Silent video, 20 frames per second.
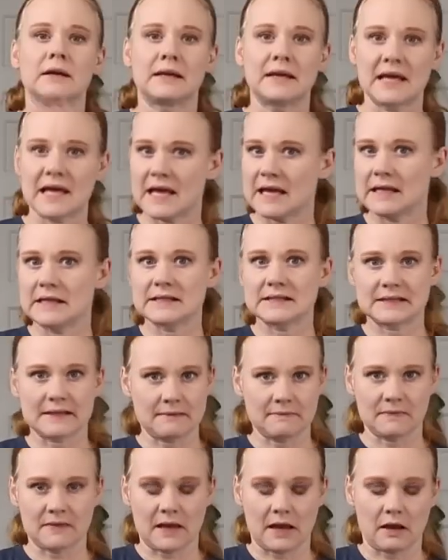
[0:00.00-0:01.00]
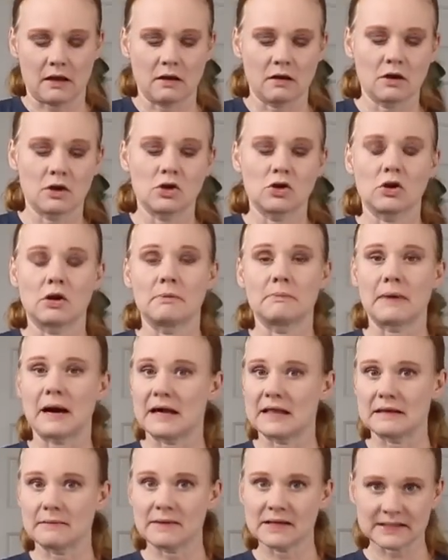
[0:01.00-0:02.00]
Canon, same thing. You can
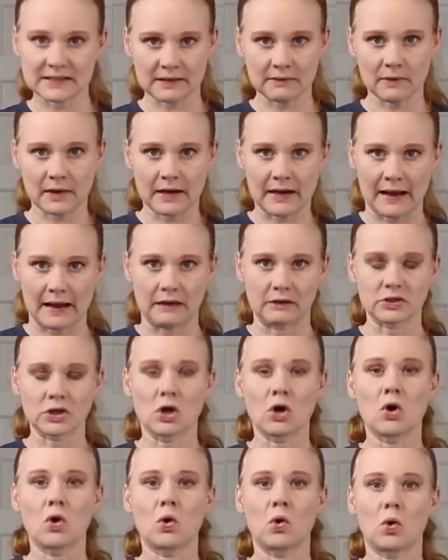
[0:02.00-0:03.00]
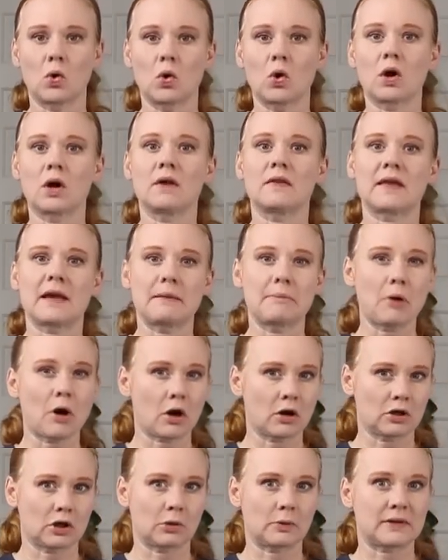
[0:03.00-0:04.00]
buy them as they run out, or they
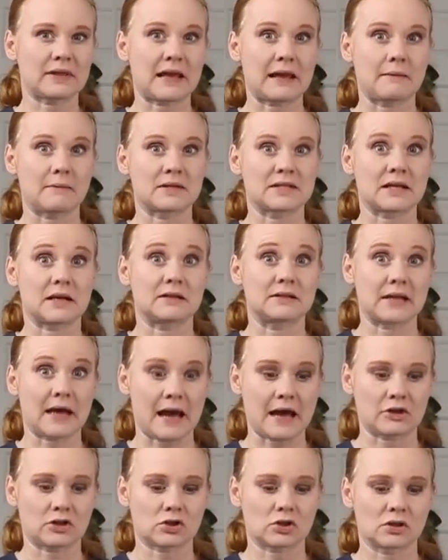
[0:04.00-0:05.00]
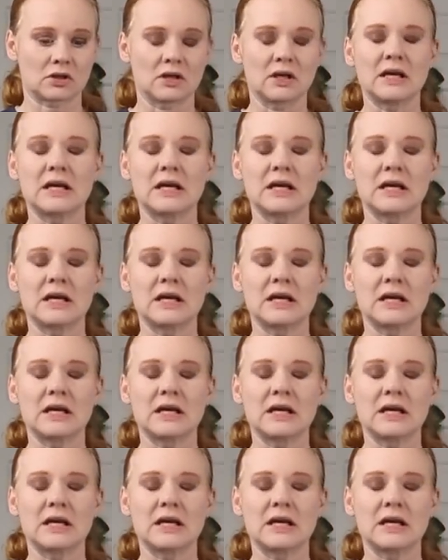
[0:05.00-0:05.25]
partner with Amazon Dash.